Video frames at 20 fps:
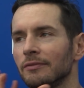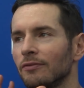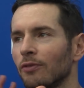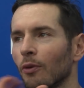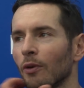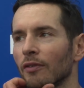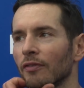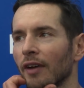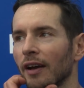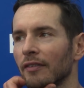
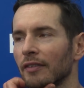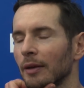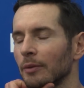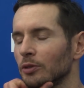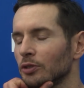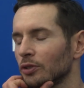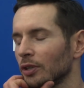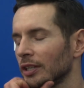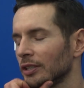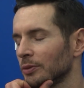4 or 5 game
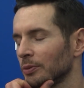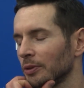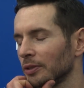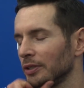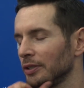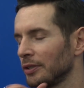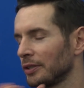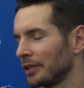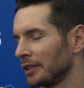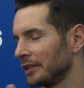stretch where
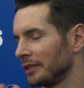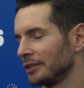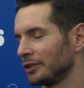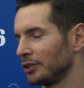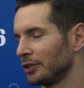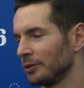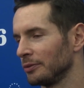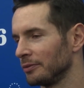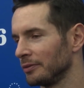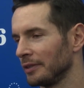you can
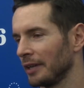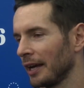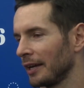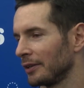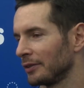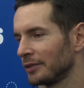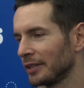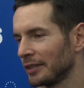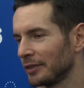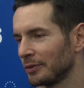shoot 9
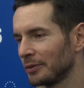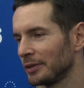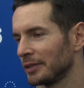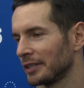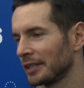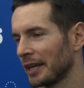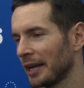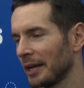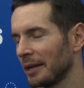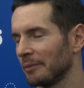or 10 threes
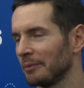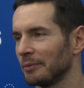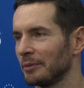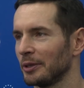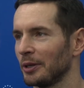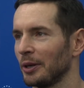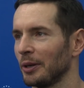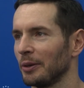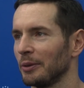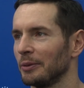a game,
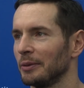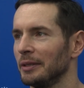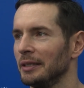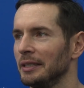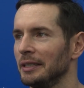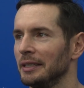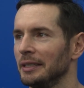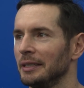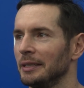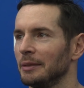
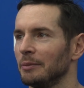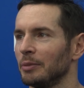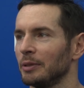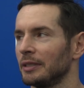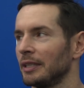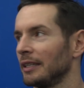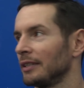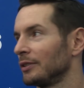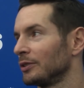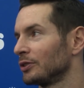
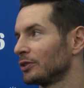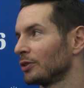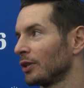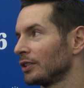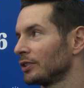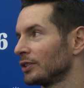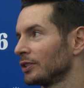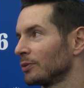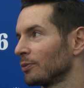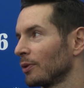but then there's
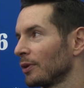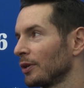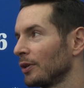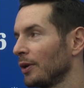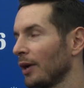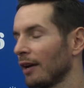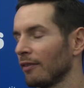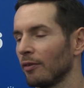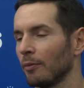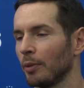stretches where
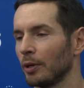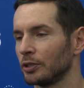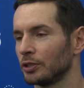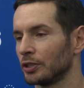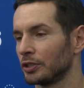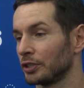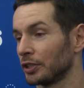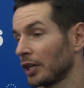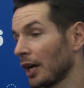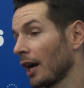you have a
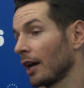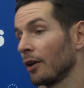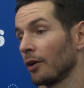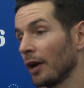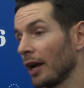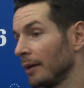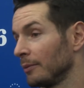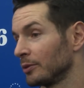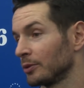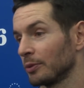bunch of Chicago
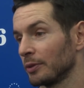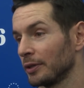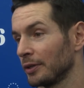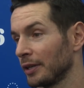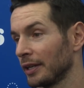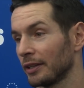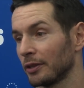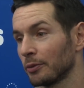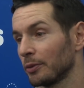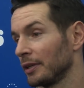games where you
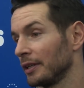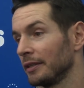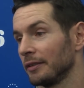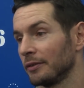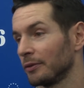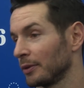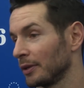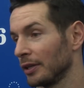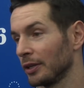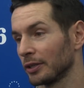get three
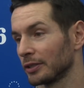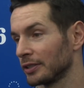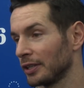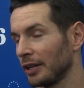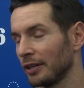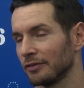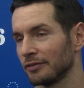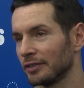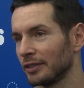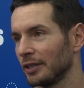looks
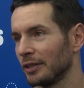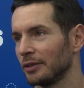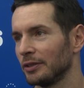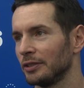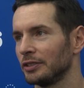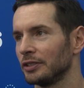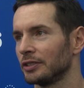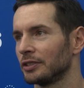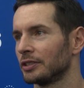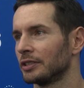off,
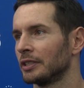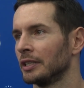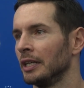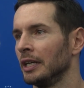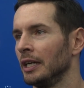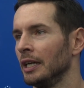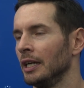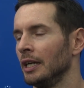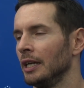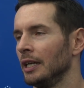it's just,
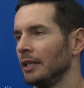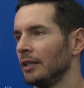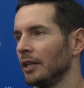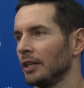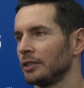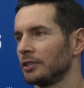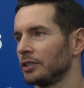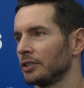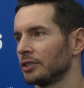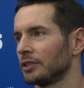
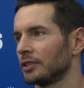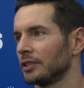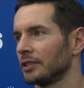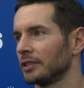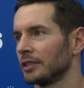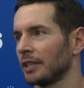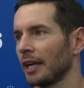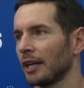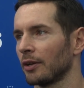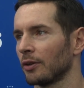that's just the
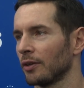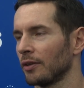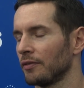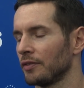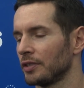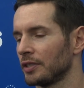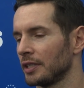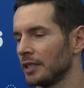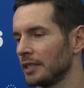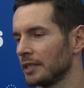cycle of
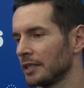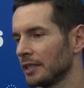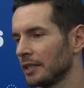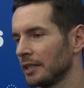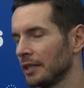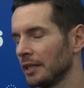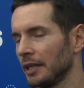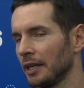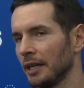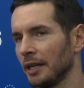the
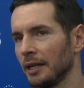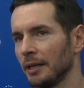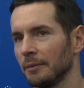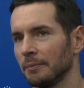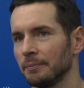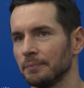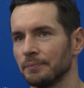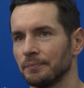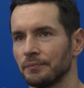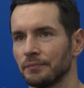season.
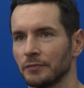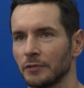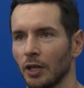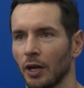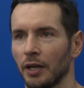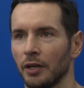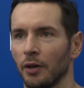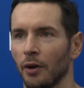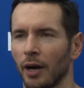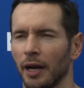
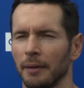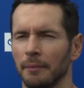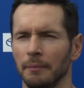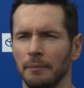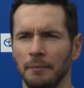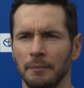I